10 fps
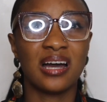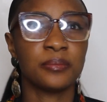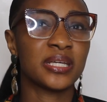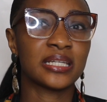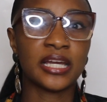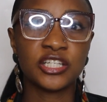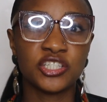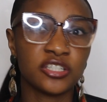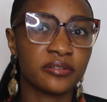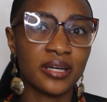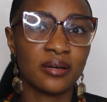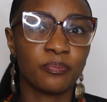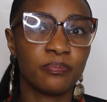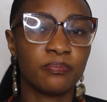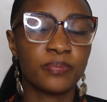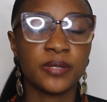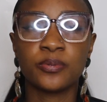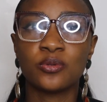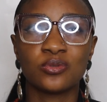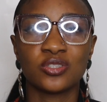In Nigeria,
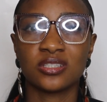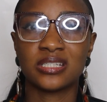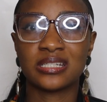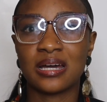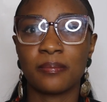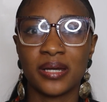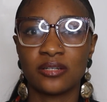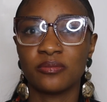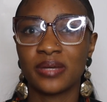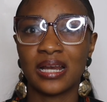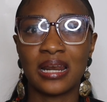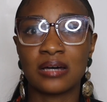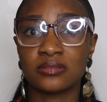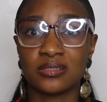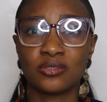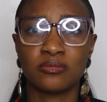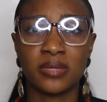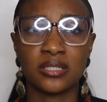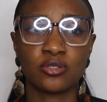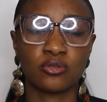people who study that might not be allowed into
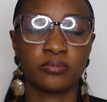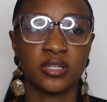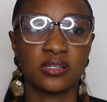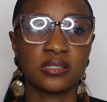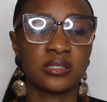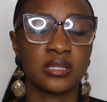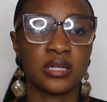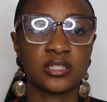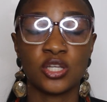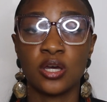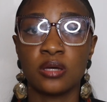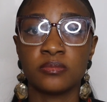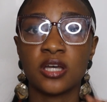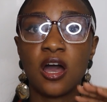med school because they are termed